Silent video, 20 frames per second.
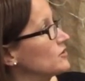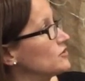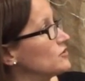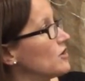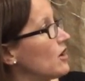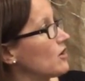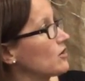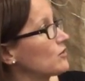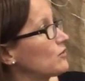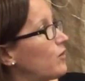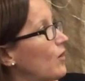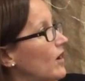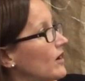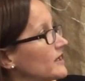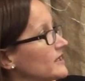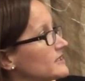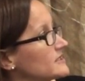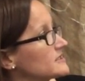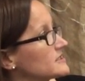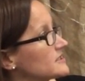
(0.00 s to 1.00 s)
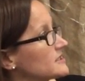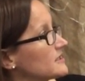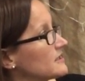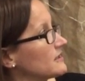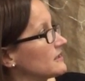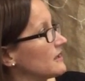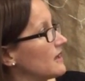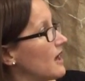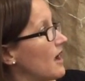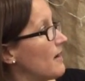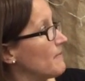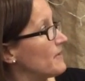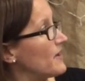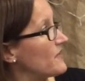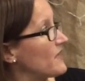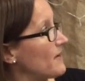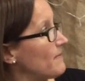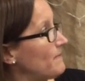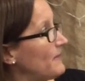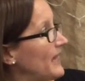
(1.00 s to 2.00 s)
Not quite.
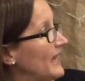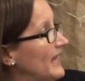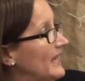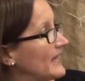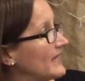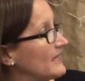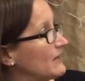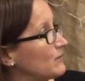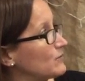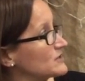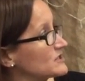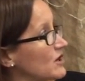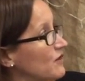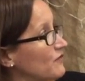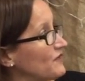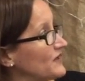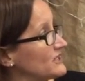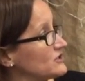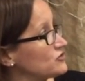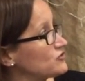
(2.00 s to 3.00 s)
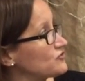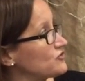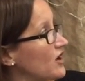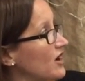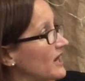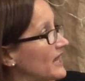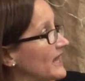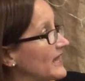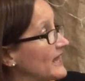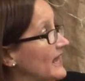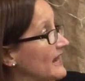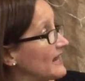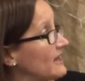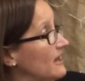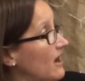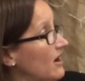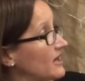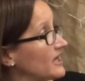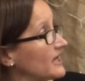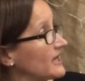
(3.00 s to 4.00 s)
But the pea was off his trolley and
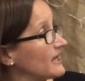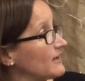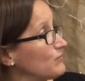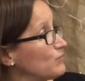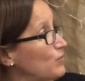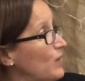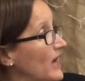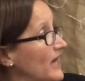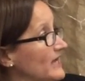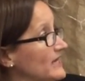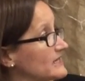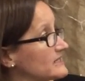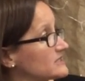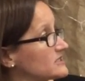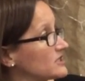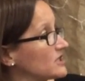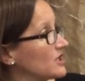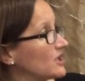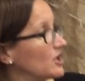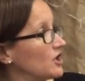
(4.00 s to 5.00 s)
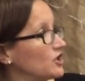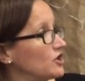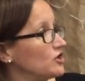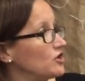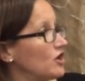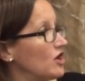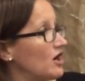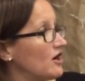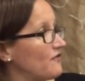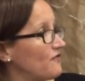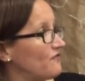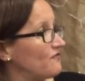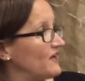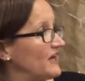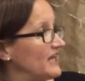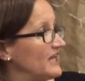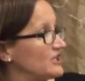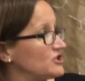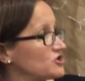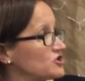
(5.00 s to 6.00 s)
lying in wait. You're
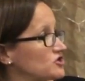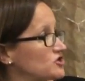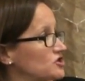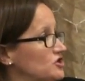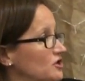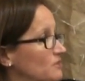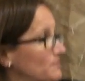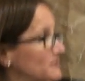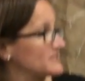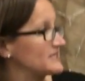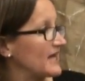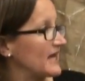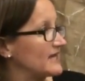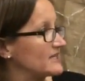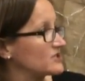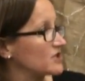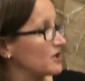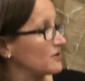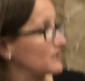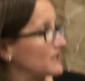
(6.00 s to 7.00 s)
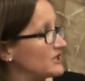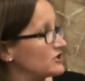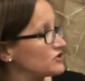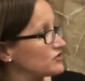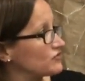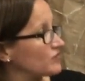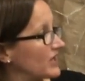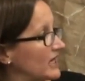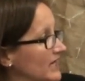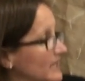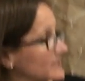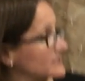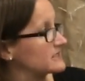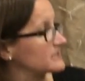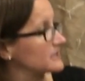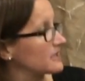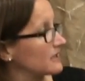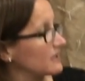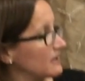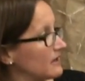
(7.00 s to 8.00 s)
finished, Supertato, he shrieked.
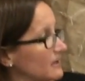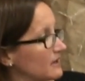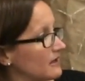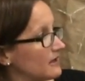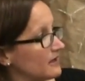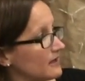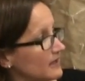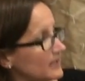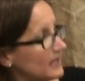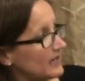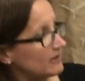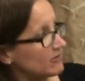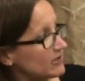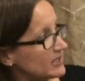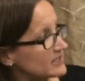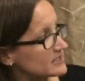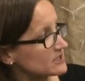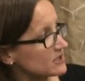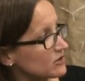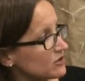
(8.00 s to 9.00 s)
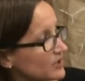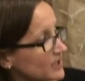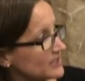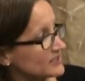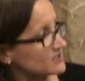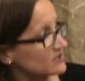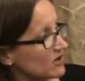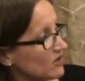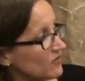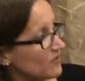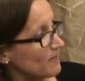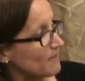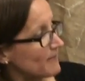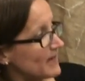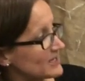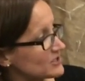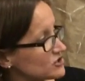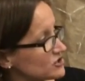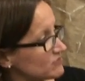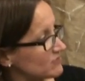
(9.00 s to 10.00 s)
Here he is, look, he's got the
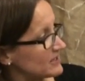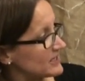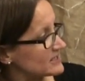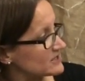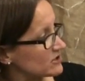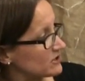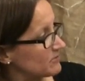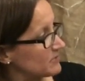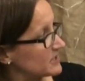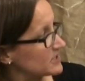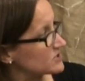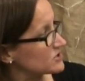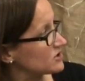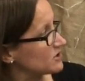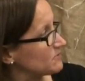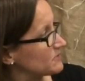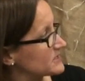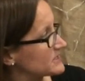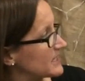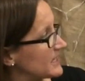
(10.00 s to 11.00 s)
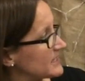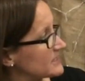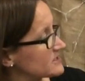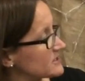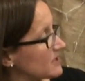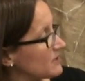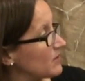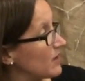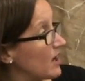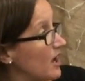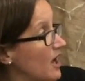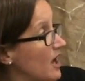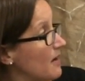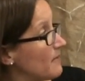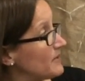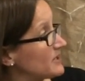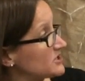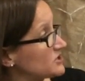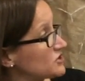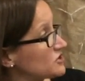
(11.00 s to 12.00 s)
masher and he's coming at Supertato.
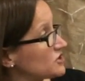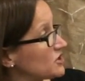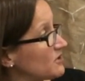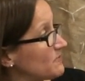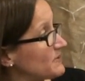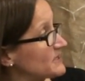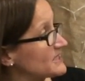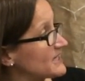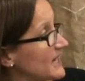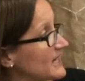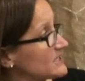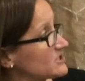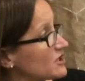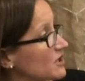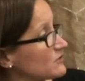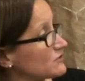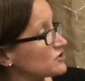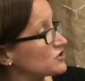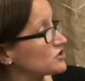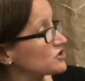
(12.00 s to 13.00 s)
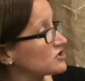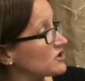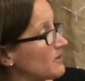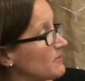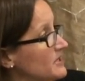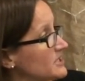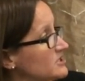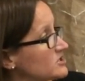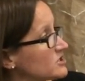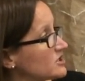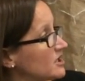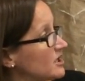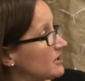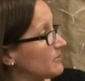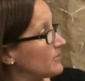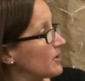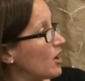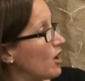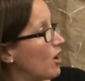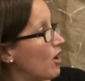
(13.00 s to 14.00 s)
But Supertato summoned
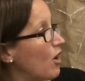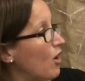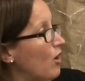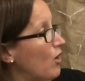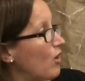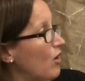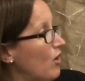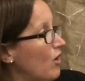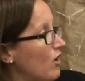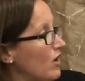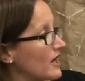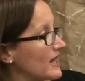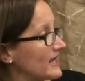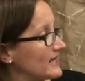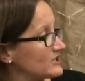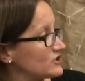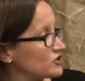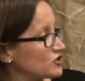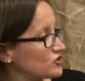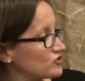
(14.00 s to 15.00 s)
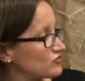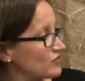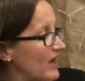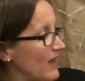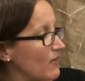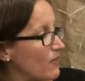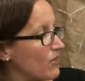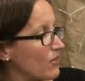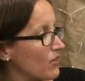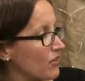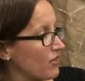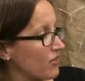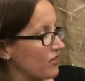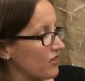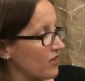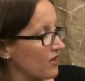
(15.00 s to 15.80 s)
up all his strength.